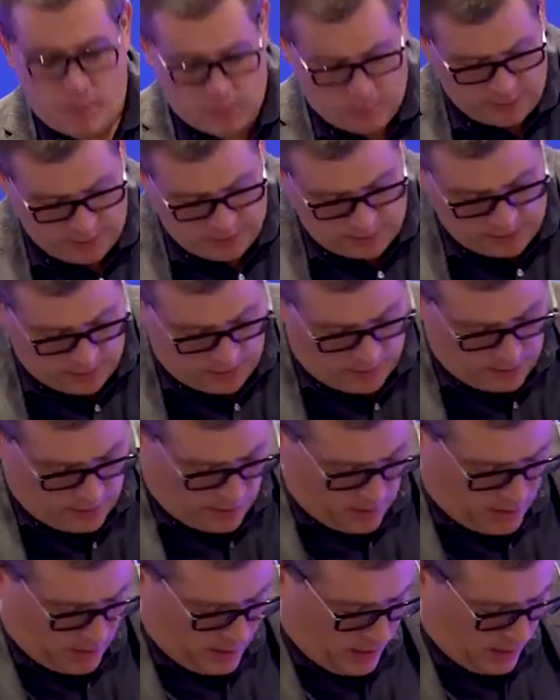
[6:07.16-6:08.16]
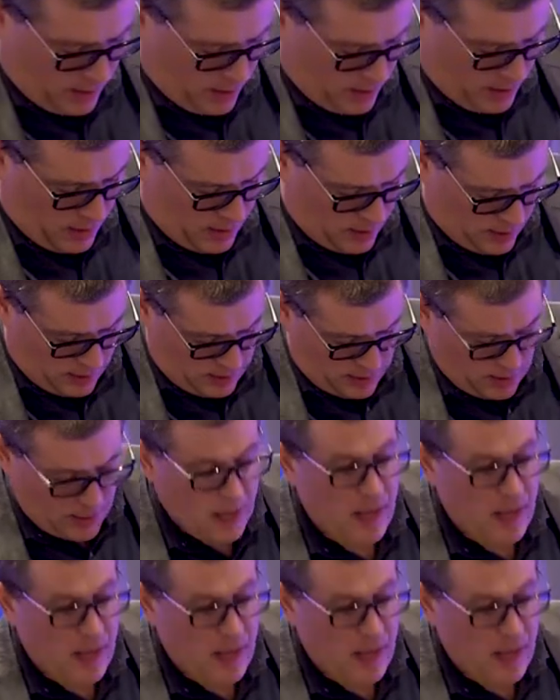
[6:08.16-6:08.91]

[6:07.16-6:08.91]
No one is speaking in this clip.